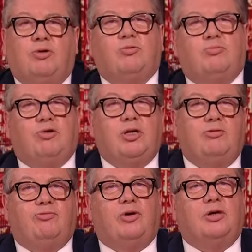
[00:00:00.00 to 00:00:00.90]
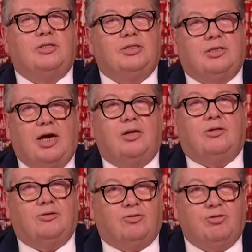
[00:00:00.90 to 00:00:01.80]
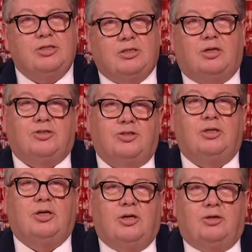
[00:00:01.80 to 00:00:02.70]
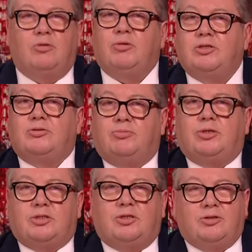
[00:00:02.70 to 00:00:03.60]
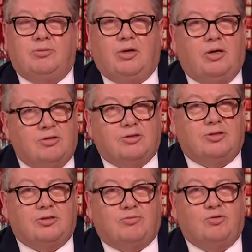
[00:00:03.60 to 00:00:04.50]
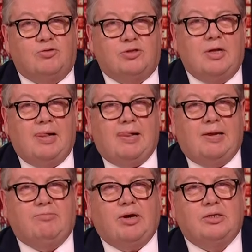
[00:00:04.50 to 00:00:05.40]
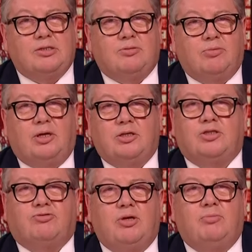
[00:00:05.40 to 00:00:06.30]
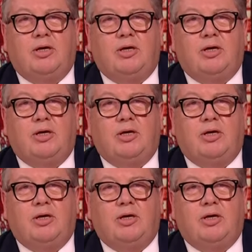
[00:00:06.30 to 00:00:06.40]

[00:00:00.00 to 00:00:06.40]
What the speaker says: record-breaking fires in Canada and Greece last year. No mention of them being started by arsonists, of course. And he reckons we had extreme